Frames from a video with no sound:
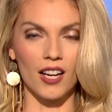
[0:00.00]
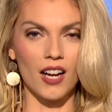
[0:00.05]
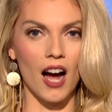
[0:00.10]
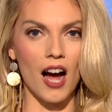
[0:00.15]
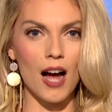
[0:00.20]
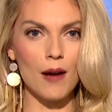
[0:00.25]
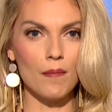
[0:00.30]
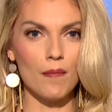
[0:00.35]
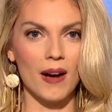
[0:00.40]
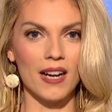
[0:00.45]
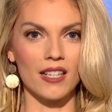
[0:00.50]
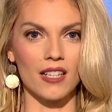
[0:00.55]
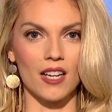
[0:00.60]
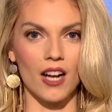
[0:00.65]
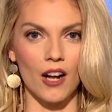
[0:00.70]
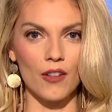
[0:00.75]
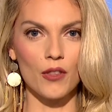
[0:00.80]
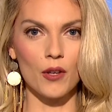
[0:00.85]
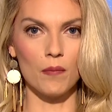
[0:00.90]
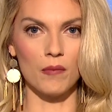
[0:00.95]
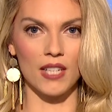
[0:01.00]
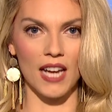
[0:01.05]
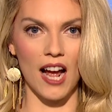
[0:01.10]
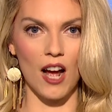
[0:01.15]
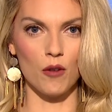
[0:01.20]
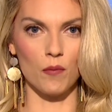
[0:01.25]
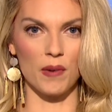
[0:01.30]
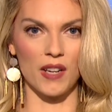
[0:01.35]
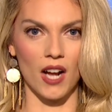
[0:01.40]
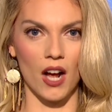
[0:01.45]
cop might gun them
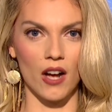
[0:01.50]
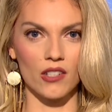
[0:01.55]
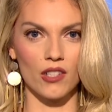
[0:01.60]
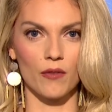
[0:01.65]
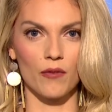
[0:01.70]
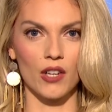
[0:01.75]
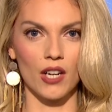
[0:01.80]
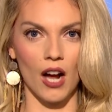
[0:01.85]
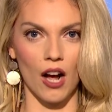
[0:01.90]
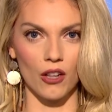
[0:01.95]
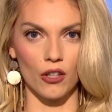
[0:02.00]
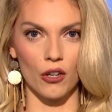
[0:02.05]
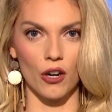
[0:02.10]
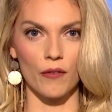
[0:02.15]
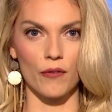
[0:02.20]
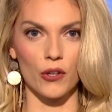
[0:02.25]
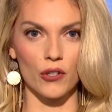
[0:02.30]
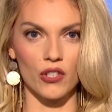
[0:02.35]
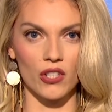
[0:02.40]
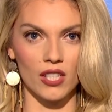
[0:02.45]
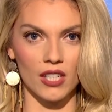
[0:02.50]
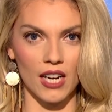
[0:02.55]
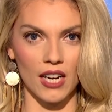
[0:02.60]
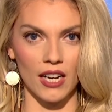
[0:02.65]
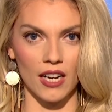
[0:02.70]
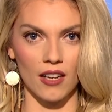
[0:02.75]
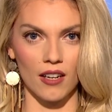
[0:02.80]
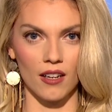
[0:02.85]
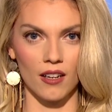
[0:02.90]
down because of the color of their skin.